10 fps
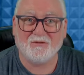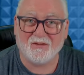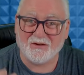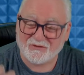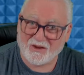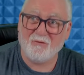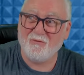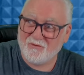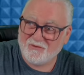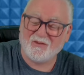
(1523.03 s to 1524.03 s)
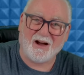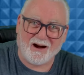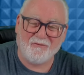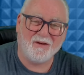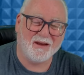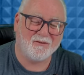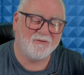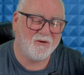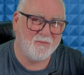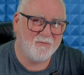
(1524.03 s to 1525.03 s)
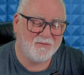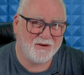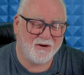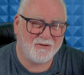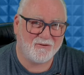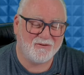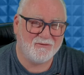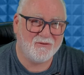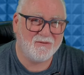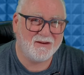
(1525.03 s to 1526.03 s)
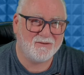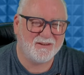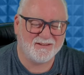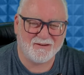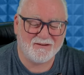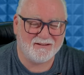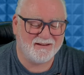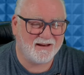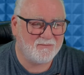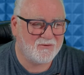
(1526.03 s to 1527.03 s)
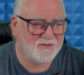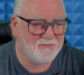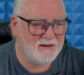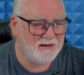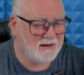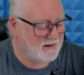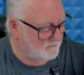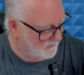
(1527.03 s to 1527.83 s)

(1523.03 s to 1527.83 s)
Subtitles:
the sounds that I've heard from the other review videos, it sounded terrible to me. But